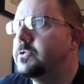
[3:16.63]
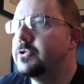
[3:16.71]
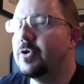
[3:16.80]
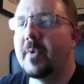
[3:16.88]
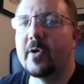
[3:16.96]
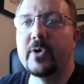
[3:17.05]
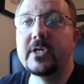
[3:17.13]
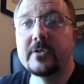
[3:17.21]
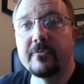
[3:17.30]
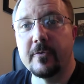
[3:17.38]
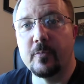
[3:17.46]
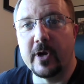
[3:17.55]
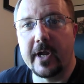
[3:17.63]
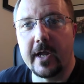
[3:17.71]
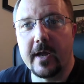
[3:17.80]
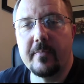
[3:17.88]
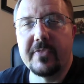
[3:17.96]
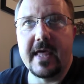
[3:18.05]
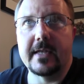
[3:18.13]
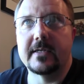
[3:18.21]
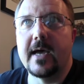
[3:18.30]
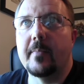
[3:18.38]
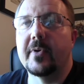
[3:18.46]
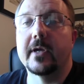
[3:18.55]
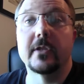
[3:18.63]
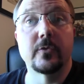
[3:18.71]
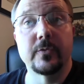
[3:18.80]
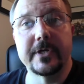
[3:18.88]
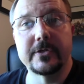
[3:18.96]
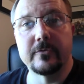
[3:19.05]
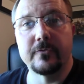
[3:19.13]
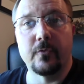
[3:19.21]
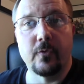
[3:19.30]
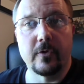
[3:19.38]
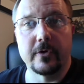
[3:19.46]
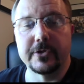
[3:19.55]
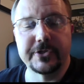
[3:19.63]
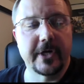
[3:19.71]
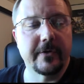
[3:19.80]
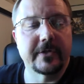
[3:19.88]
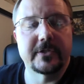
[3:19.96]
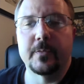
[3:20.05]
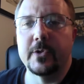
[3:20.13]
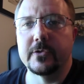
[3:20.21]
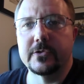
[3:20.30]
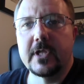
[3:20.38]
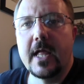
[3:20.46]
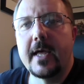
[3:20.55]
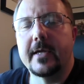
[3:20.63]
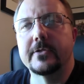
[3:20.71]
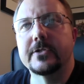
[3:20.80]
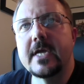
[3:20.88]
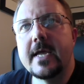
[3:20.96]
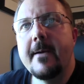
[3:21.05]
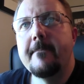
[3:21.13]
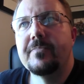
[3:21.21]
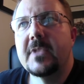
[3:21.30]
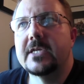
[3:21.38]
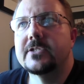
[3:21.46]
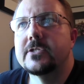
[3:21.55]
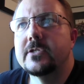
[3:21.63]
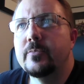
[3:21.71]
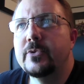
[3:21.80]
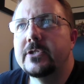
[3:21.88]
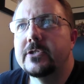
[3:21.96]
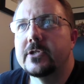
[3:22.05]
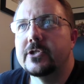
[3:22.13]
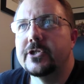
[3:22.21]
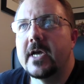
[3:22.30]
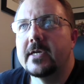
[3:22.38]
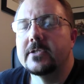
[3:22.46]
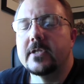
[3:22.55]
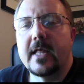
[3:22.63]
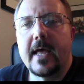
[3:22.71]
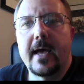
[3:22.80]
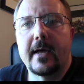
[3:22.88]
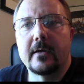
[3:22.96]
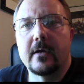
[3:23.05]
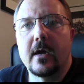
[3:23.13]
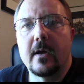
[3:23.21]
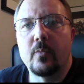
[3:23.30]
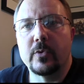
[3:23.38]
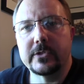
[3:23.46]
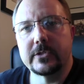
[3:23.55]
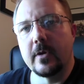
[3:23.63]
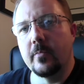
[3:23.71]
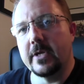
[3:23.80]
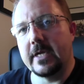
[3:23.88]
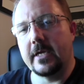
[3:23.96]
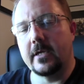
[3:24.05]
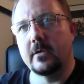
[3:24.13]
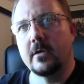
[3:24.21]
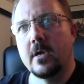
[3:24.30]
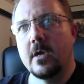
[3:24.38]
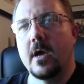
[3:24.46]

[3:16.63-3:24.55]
So my reason for bringing up that topic, and the reason for sharing some of those slides, is to simply suggest that when somebody